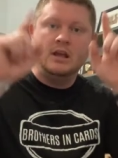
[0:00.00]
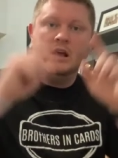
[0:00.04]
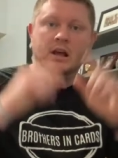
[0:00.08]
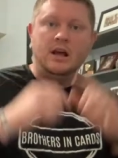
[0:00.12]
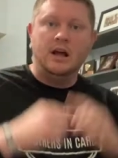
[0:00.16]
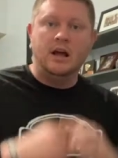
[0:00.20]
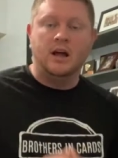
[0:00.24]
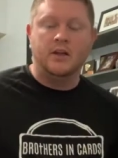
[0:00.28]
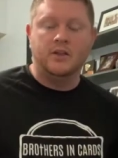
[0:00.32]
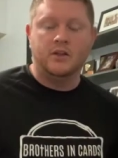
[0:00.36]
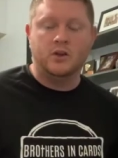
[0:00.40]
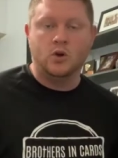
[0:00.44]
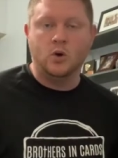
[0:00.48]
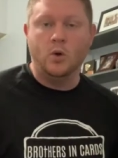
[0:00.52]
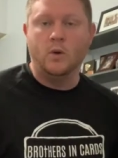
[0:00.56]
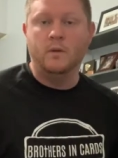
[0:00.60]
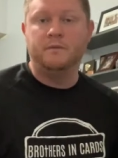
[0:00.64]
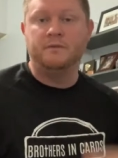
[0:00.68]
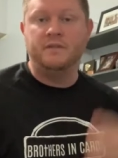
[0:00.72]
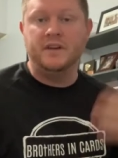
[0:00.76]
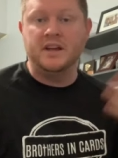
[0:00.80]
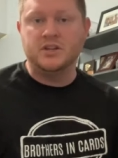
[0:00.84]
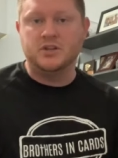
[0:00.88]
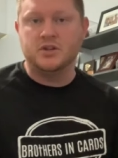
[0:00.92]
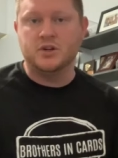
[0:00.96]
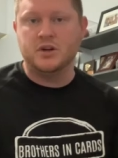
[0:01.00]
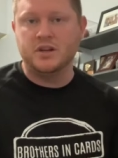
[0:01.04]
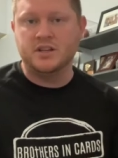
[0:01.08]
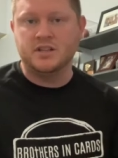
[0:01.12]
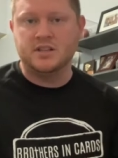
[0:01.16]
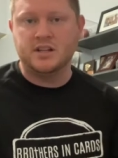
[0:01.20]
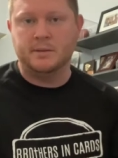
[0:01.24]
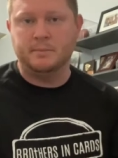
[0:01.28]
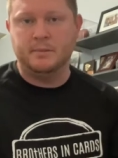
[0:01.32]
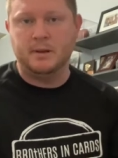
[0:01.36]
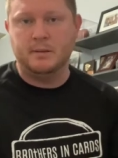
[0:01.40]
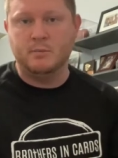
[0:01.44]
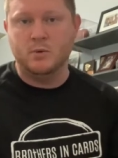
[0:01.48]
Uh, the gold feature is
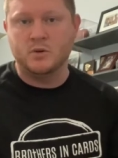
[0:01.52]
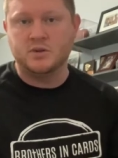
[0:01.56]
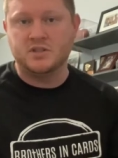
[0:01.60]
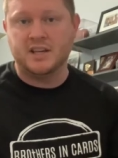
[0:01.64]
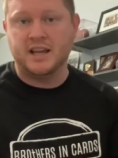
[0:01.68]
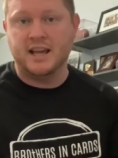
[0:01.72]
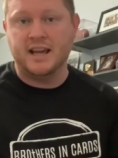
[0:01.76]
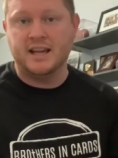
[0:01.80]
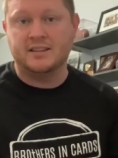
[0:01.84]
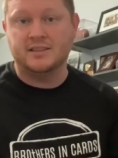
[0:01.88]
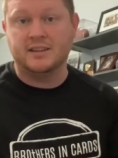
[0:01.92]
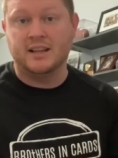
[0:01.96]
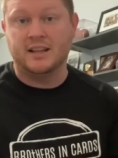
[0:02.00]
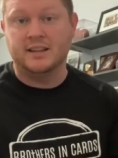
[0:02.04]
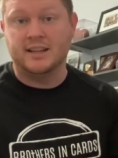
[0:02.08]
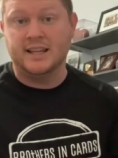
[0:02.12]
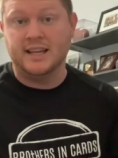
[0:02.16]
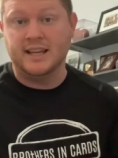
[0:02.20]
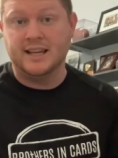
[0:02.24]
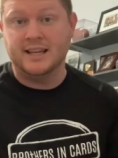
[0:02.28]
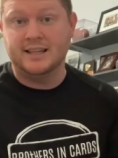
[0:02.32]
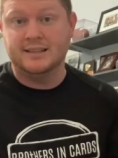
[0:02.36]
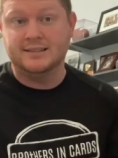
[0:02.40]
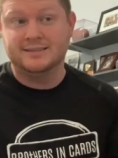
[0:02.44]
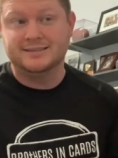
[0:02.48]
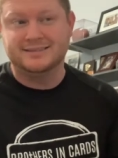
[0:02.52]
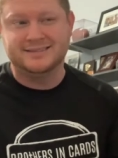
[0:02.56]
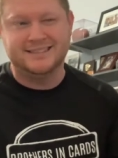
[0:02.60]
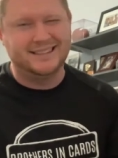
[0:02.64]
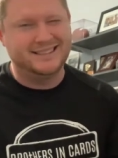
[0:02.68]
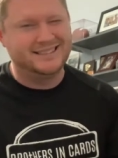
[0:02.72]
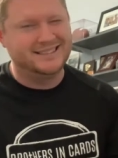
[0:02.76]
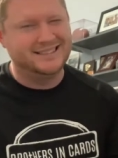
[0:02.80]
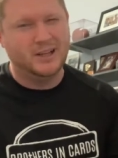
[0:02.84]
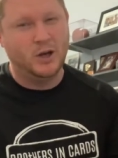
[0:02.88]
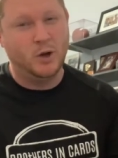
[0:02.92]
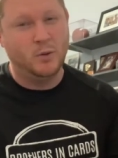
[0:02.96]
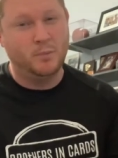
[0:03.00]
going to be Mosaic La Liga.
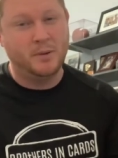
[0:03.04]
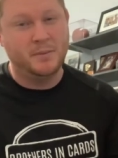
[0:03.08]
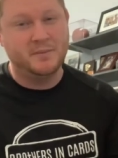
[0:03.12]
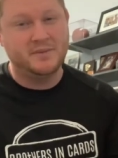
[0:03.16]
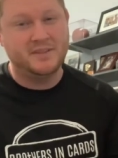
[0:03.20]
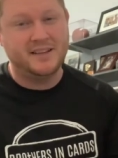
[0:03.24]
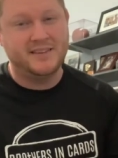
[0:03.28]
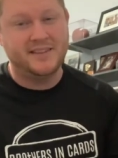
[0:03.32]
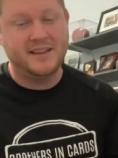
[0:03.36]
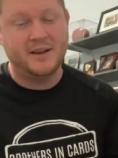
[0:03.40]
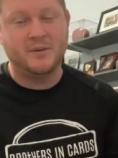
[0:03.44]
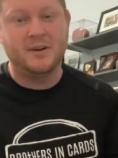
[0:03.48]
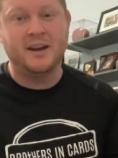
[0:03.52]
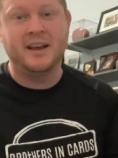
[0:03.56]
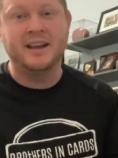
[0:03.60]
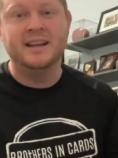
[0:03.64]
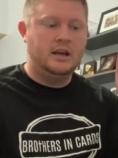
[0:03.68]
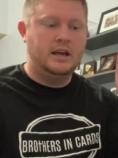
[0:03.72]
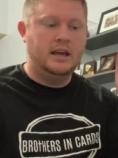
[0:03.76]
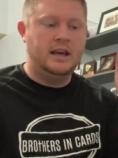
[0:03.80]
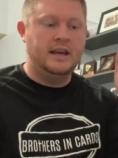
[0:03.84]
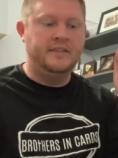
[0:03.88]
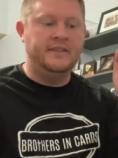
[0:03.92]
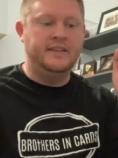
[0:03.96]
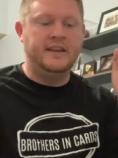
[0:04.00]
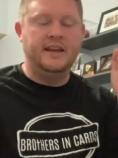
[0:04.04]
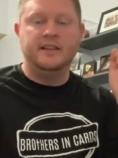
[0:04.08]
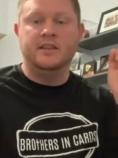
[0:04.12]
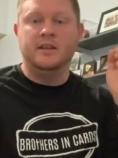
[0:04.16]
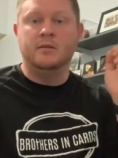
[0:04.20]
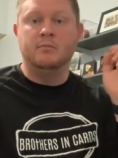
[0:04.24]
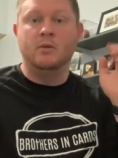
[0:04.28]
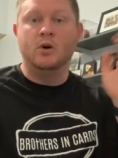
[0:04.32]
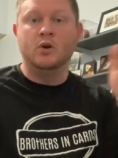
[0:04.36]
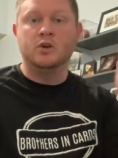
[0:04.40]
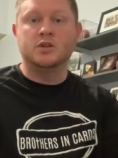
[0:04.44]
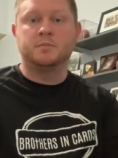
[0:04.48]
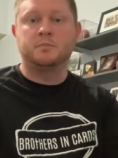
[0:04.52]
Hope I'm saying that right. And then the
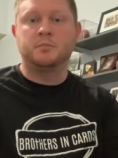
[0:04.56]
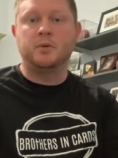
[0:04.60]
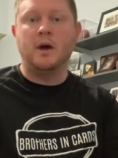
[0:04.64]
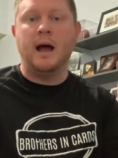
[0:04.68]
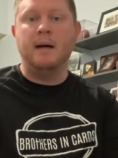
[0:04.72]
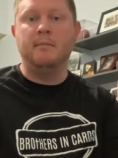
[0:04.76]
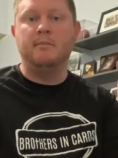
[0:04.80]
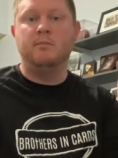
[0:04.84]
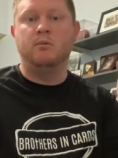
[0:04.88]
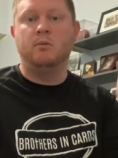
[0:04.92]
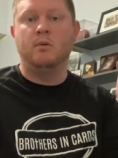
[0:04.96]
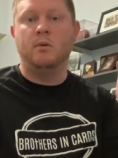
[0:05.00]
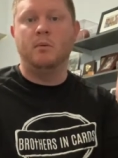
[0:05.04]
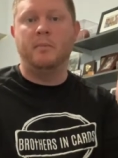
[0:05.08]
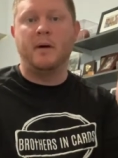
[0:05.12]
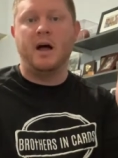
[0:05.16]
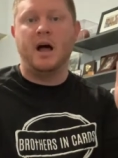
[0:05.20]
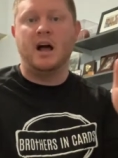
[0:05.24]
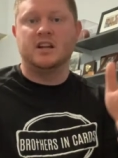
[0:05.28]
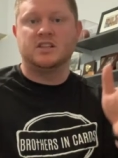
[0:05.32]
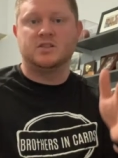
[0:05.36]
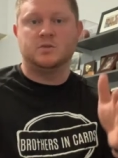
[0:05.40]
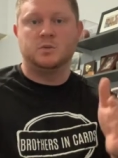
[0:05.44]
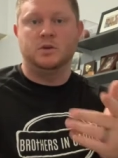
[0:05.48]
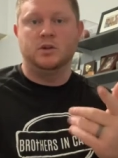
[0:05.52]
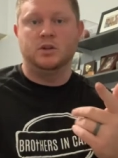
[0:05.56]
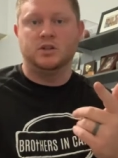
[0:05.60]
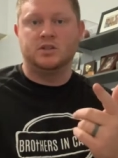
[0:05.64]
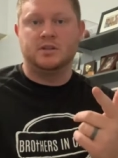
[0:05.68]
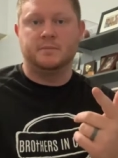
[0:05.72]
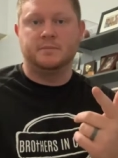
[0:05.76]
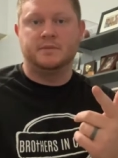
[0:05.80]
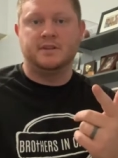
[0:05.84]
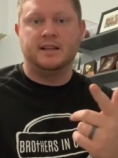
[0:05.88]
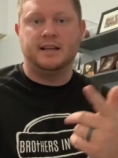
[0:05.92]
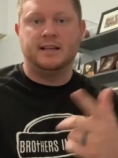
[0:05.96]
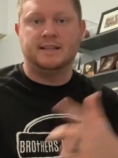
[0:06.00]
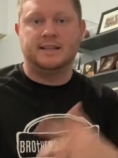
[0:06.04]
most probable box will look
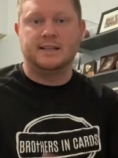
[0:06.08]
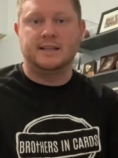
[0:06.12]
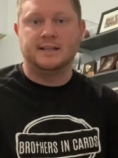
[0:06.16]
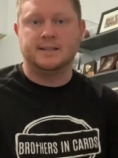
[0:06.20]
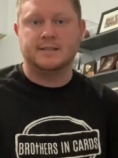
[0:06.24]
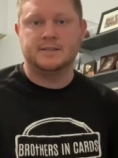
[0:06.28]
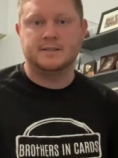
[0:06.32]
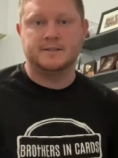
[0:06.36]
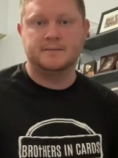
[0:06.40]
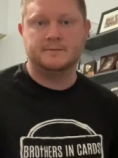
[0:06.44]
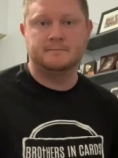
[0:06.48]
something like this.